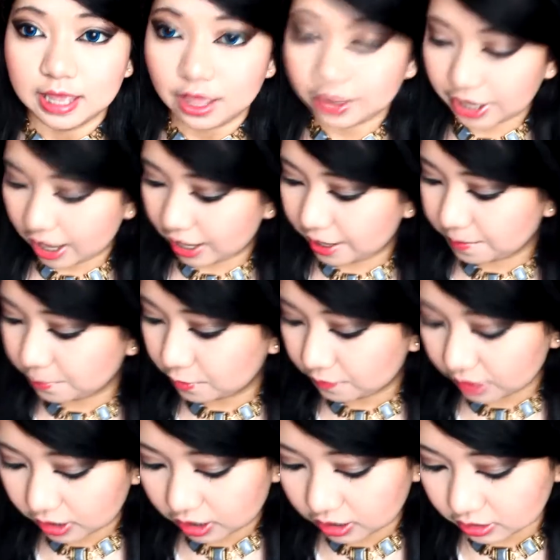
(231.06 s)
okay
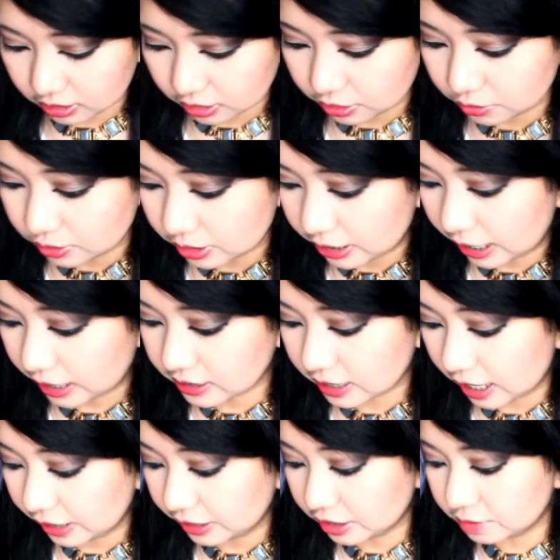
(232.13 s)
moving on to the next
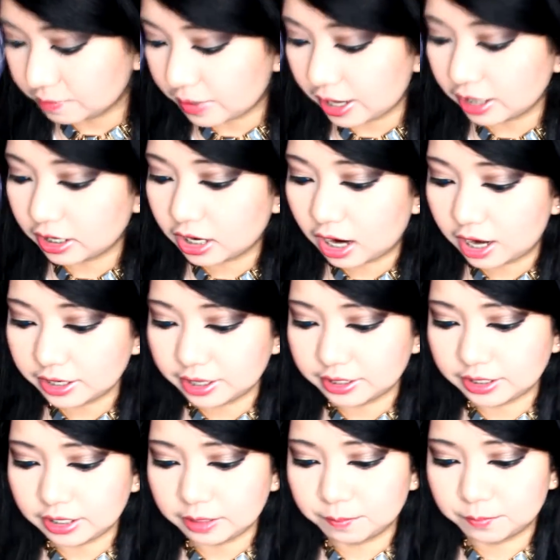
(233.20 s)
item I
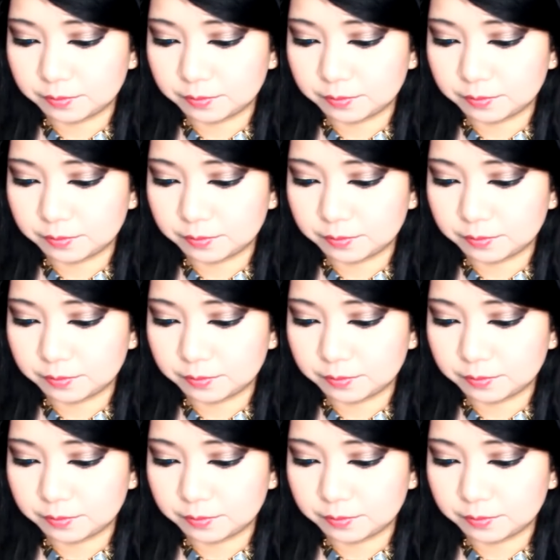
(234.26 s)
got the